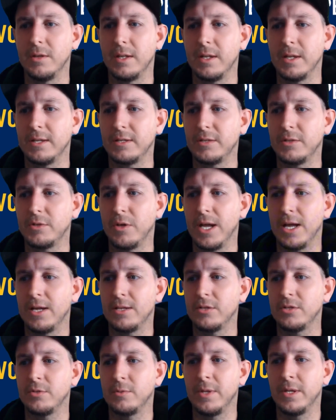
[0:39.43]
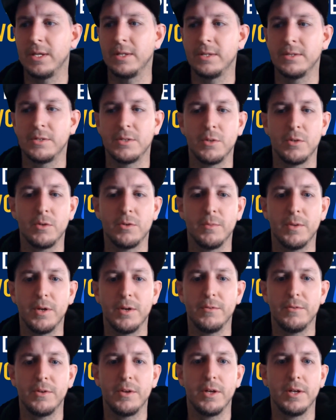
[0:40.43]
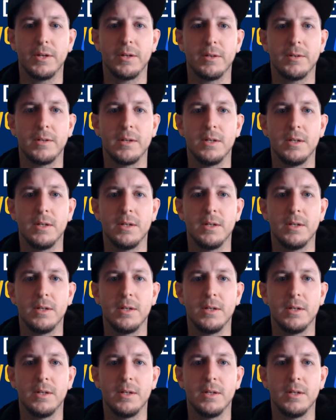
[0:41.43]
like scratch space or buffering.